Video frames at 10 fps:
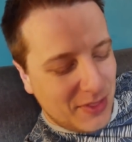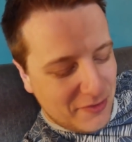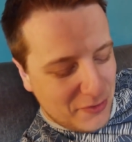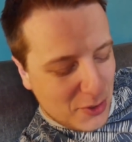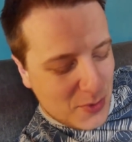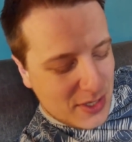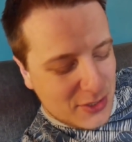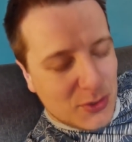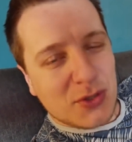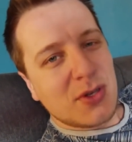For the
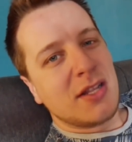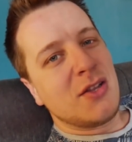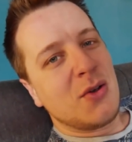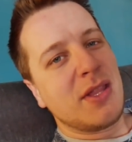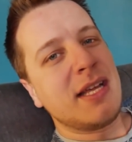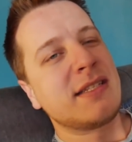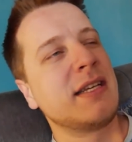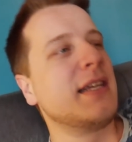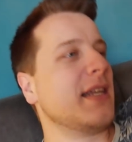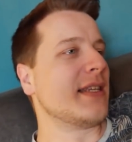ones who do not know that,
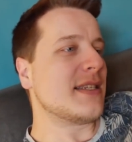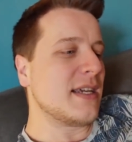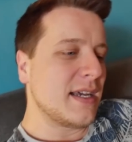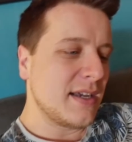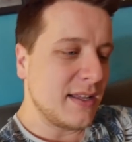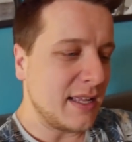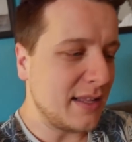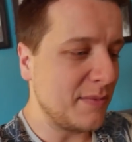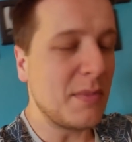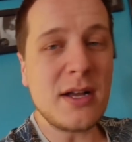it is
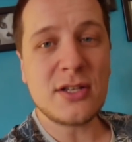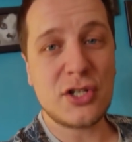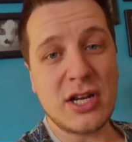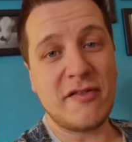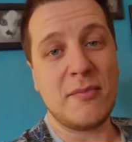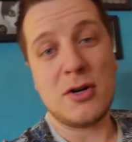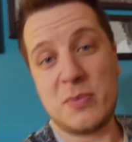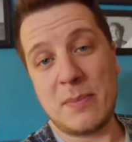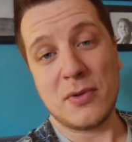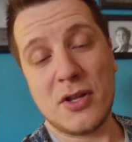MasterChef.
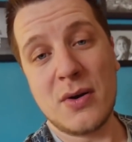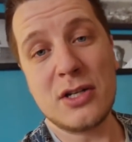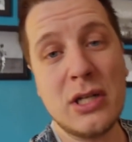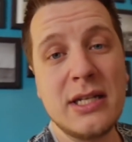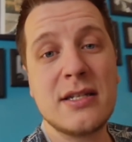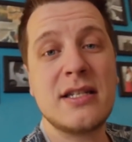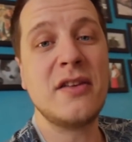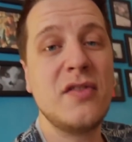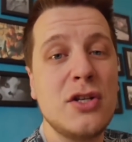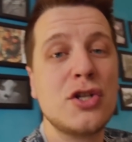Most people know actually. It's a
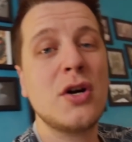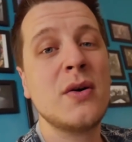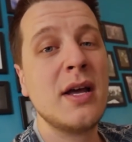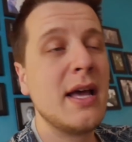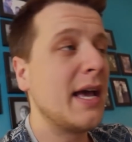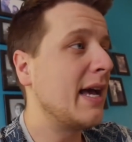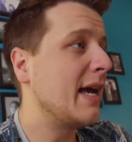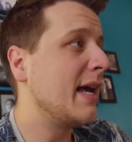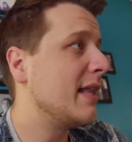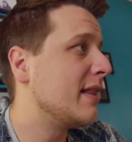TV show,
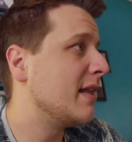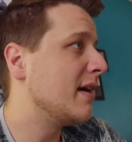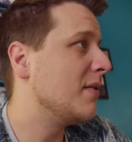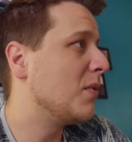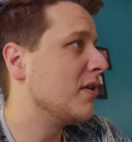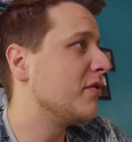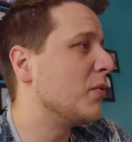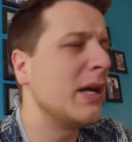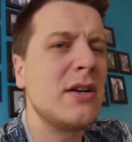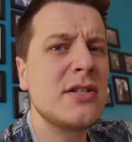and one of the
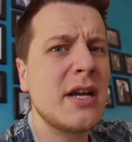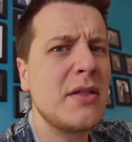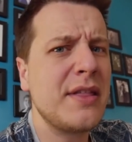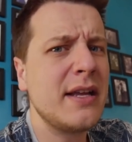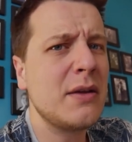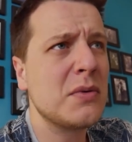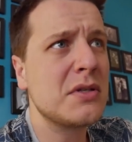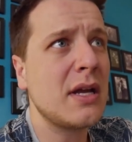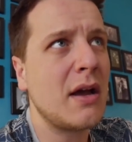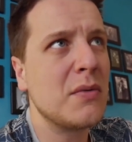winners, I think he
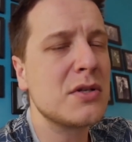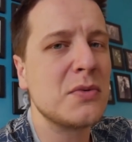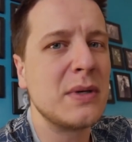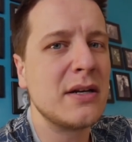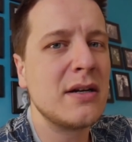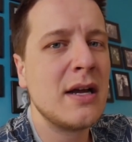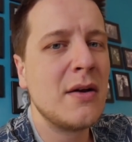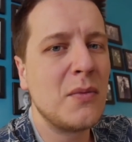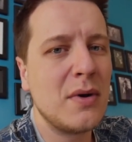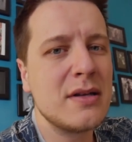was the winner,
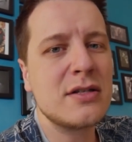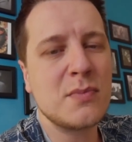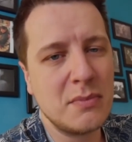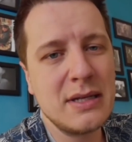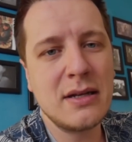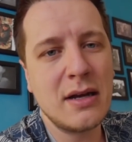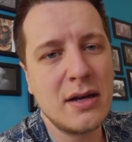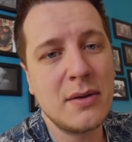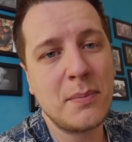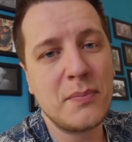was
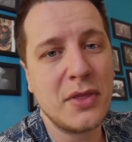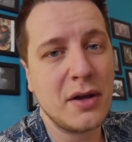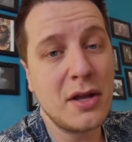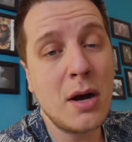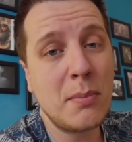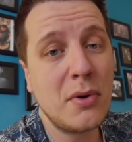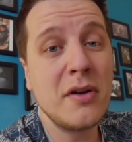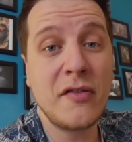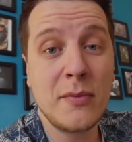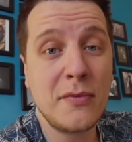a young
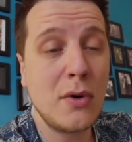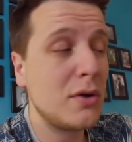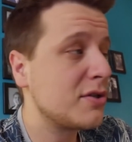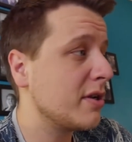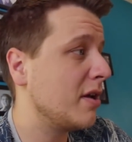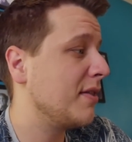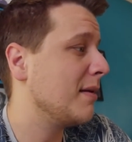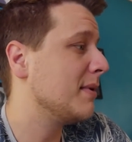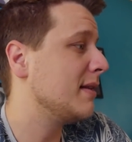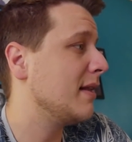boy from Volos,
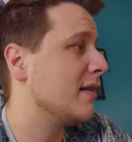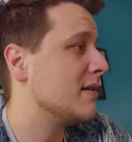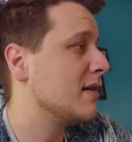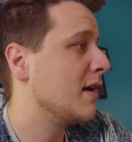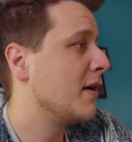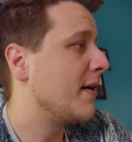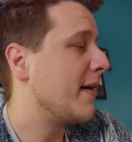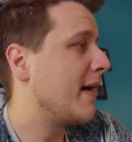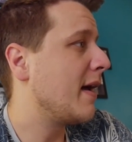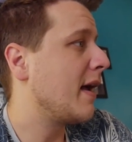Diamantidis.
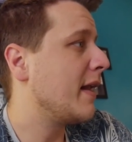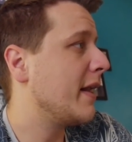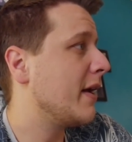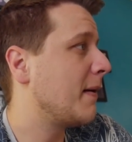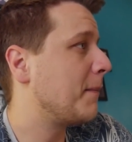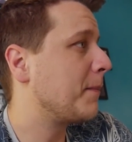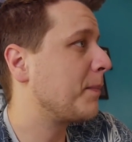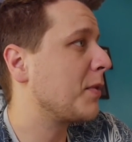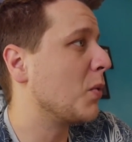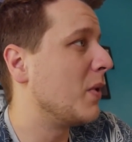And
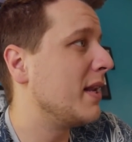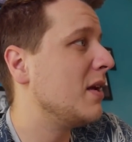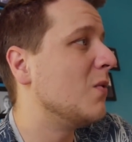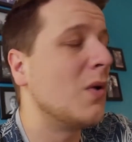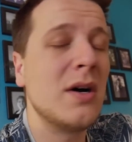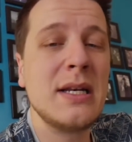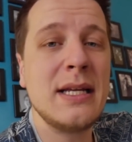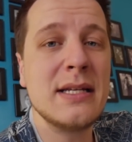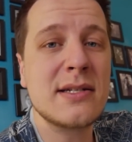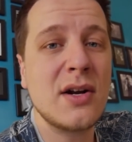when he won,
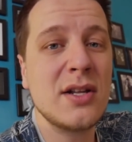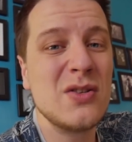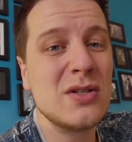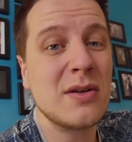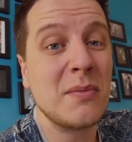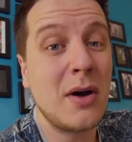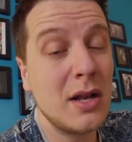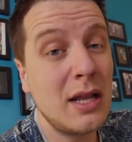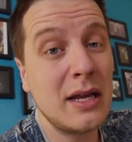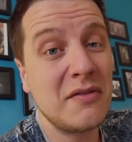he started doing some
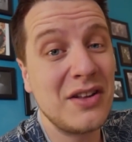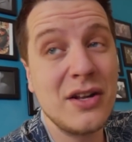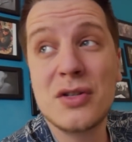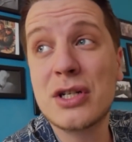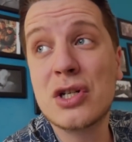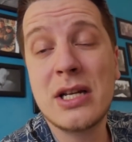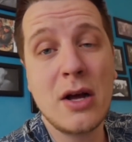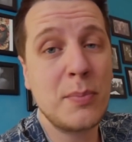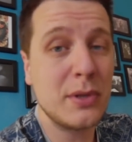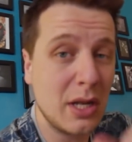online videos. Actually,
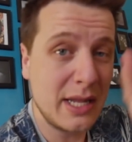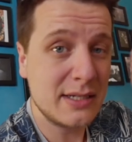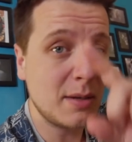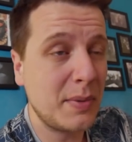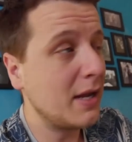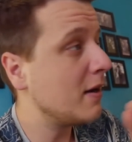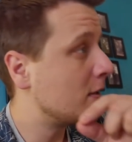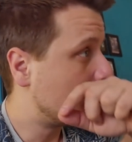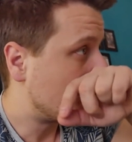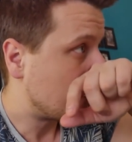I'll put the links up
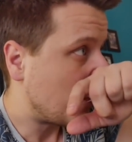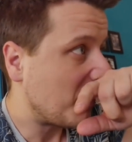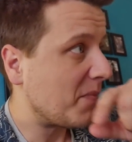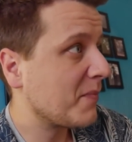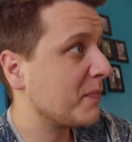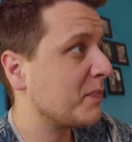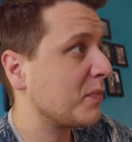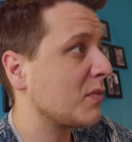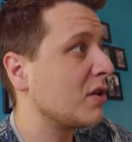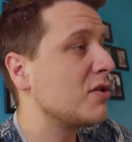here
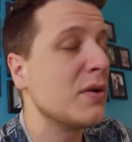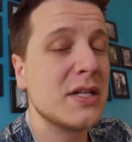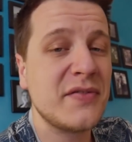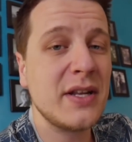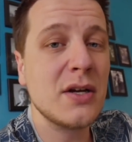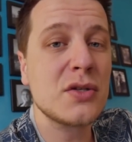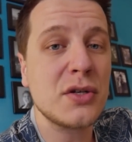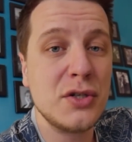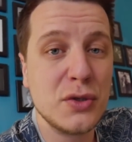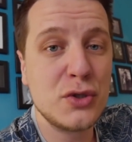to his videos
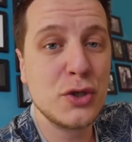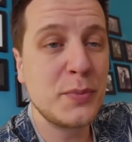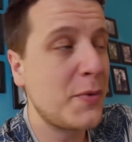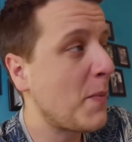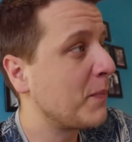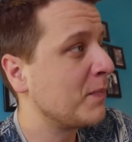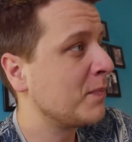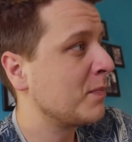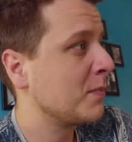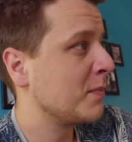on YouTube.
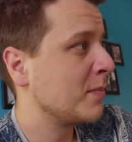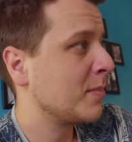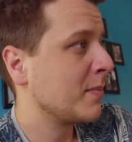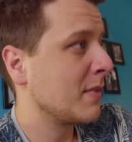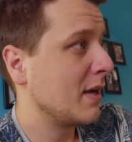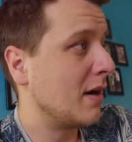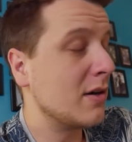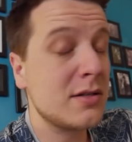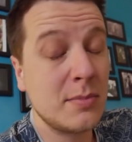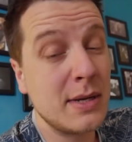
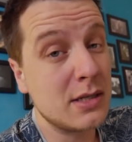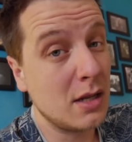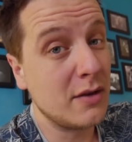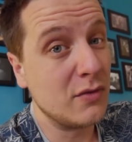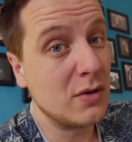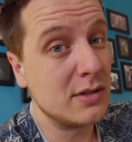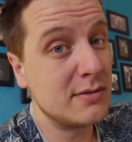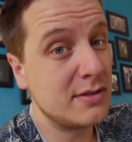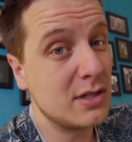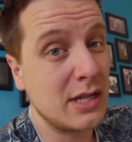Our son makes a lot of
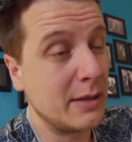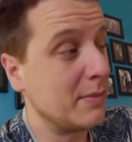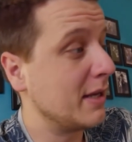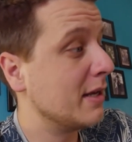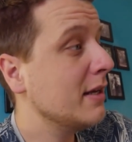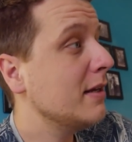noise, just like me.